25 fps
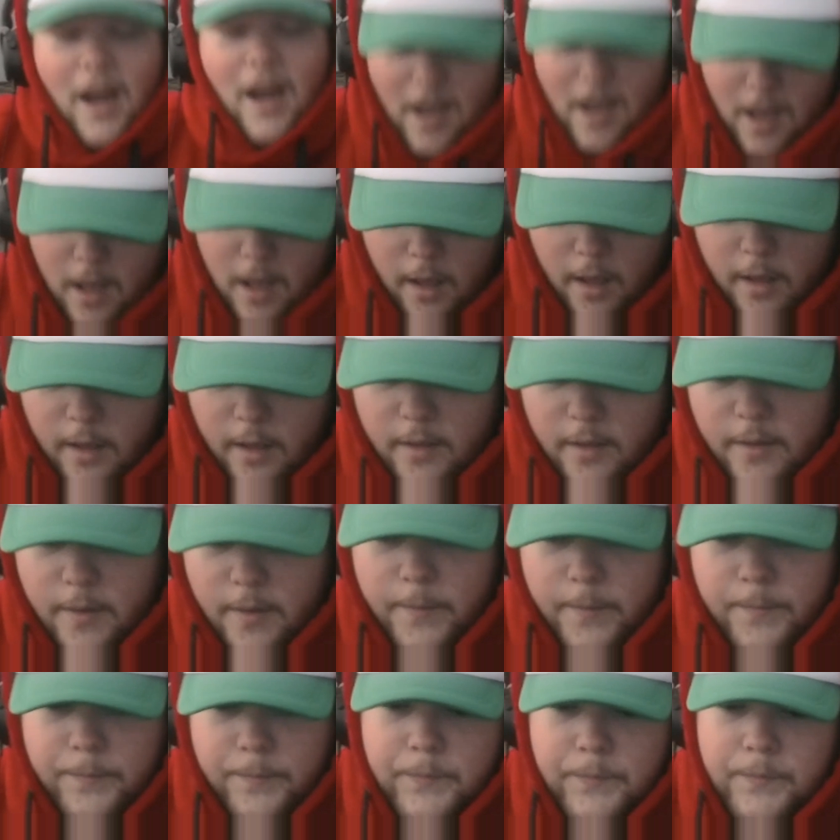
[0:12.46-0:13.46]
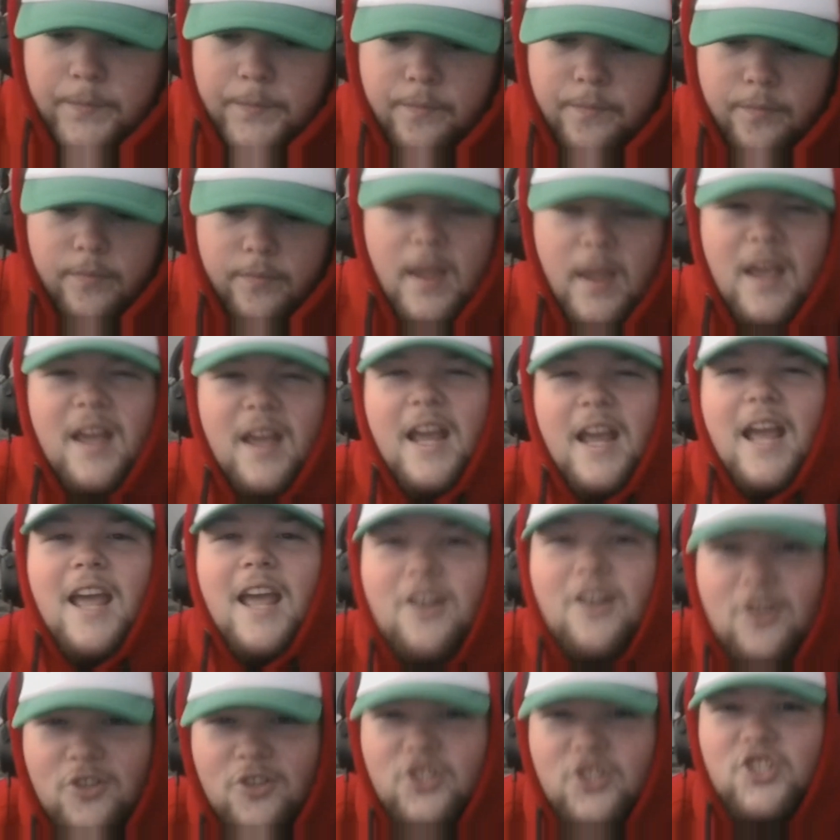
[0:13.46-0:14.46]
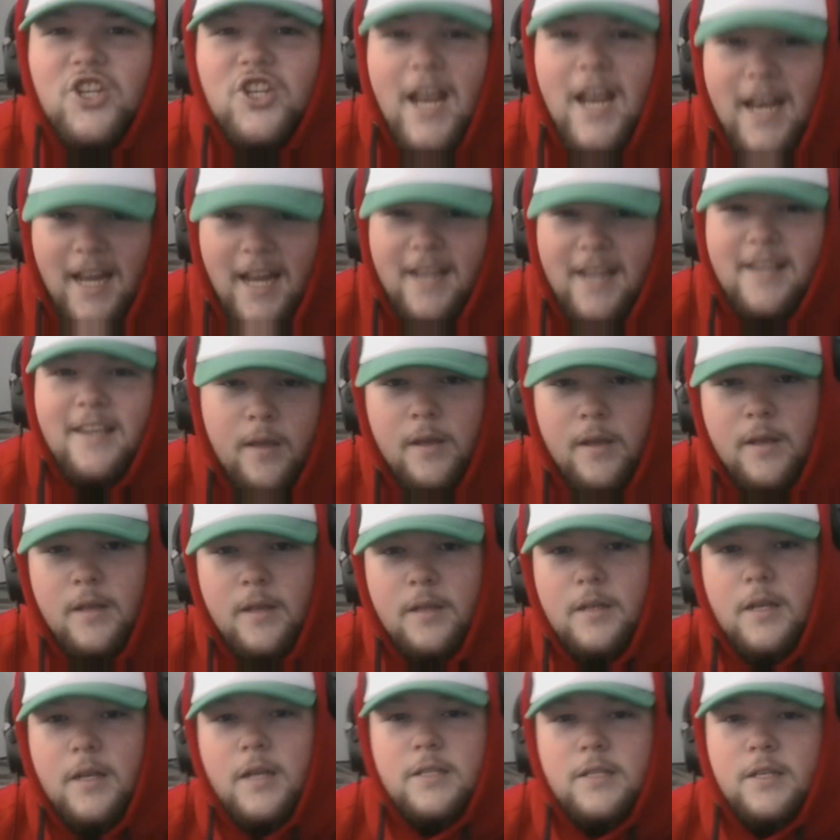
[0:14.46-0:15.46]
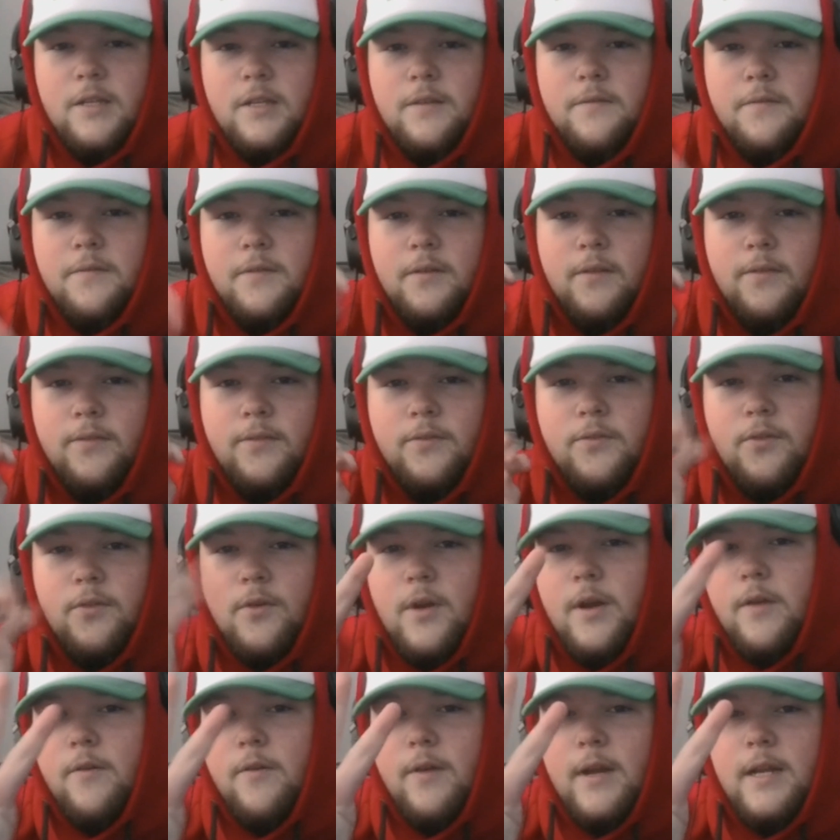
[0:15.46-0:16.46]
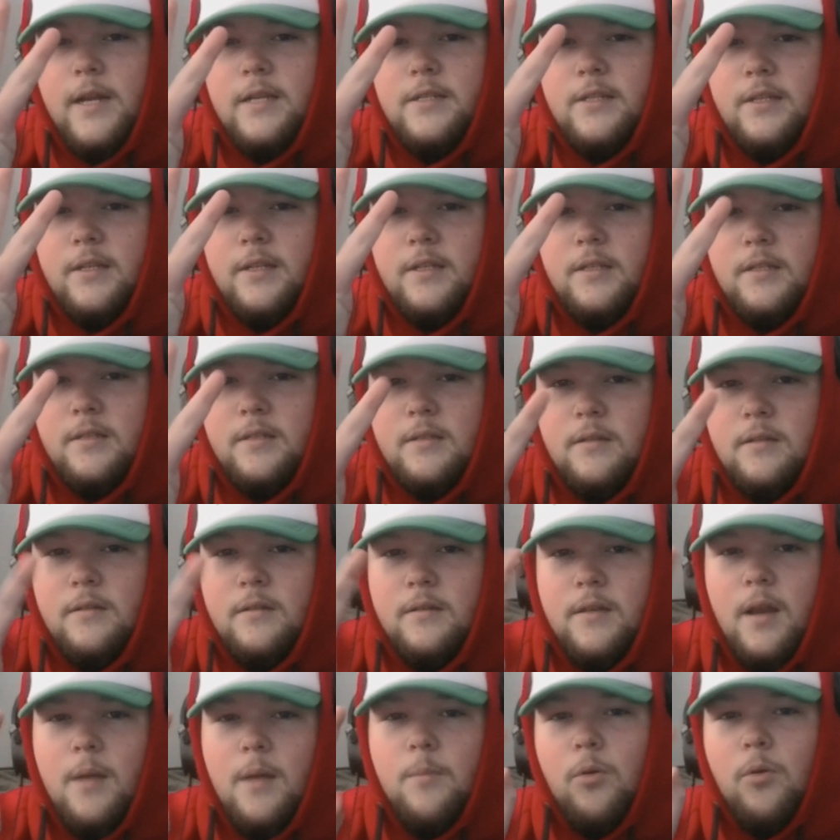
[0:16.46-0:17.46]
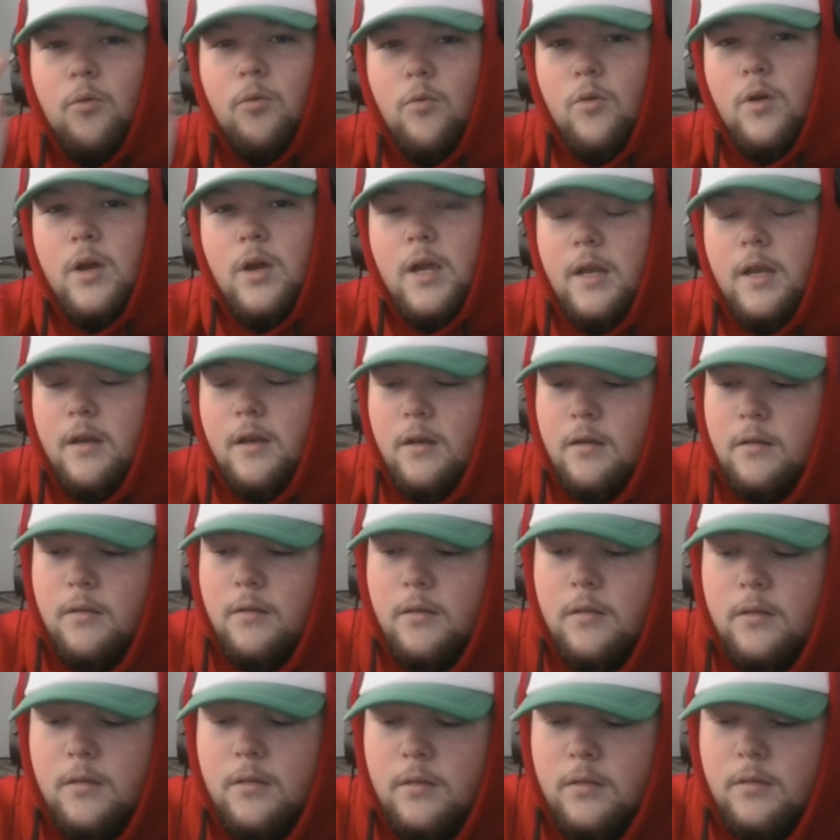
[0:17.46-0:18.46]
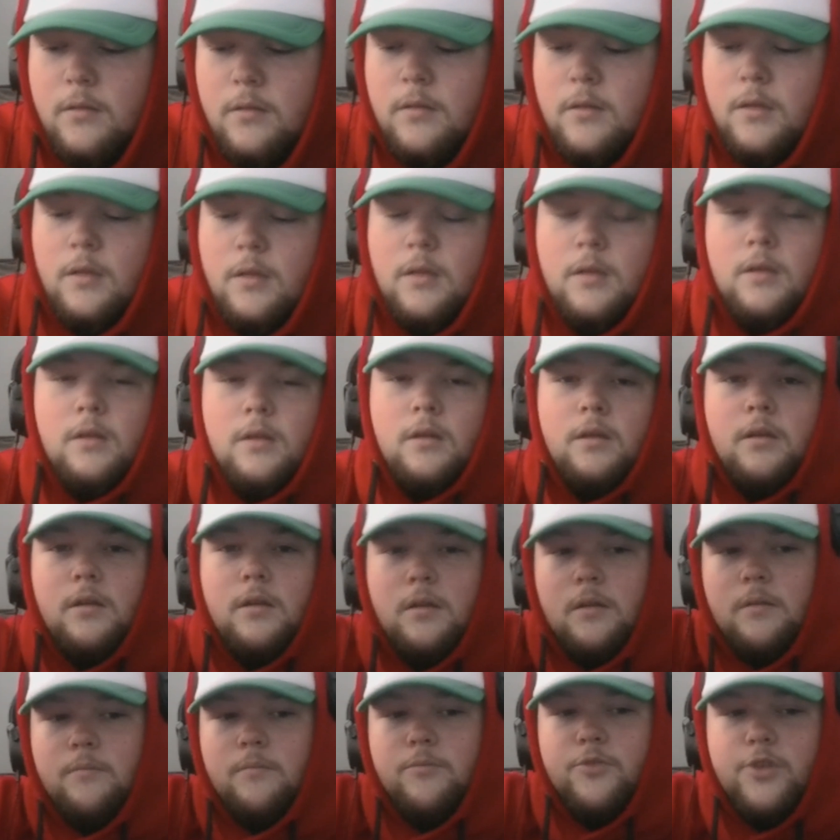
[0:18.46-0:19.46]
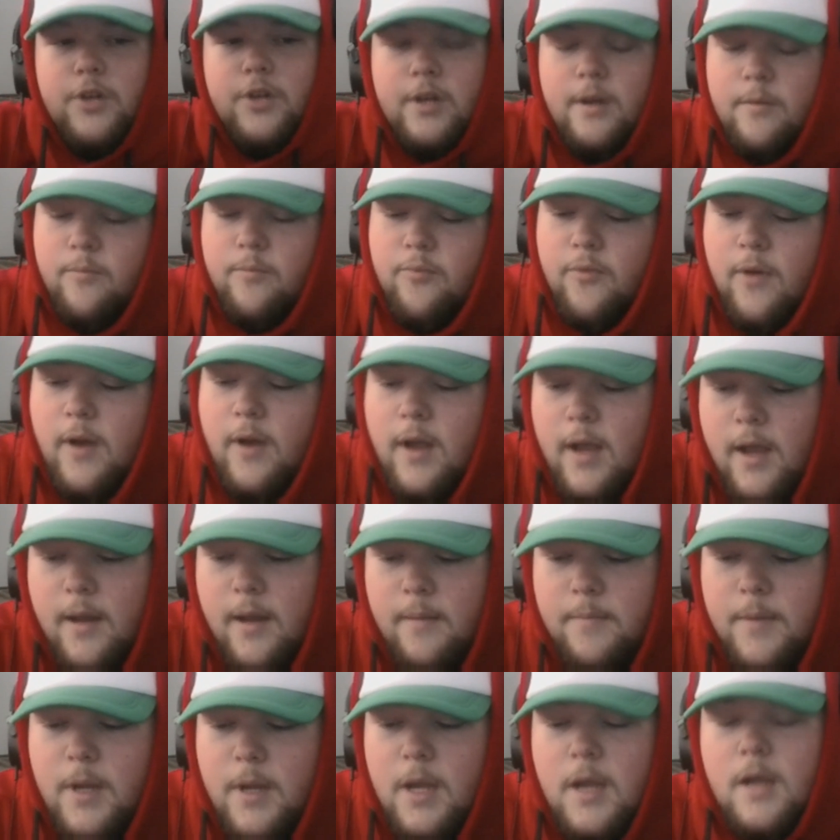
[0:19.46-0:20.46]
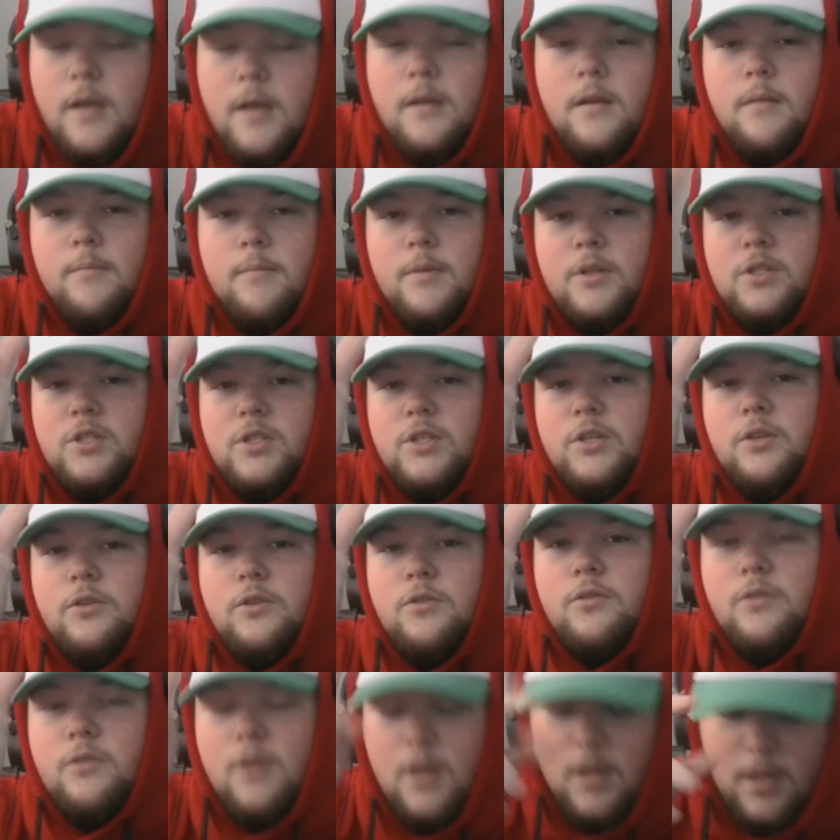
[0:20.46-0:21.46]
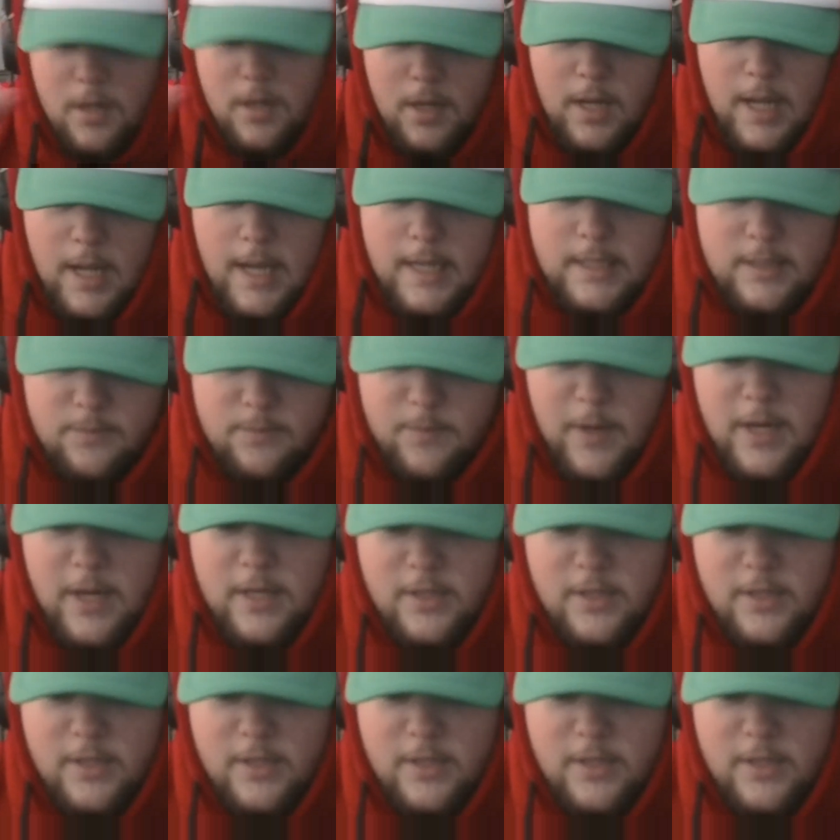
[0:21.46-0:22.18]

uh energetic because of three reasons. Number one, I'm drinking Prime. Number two, I spent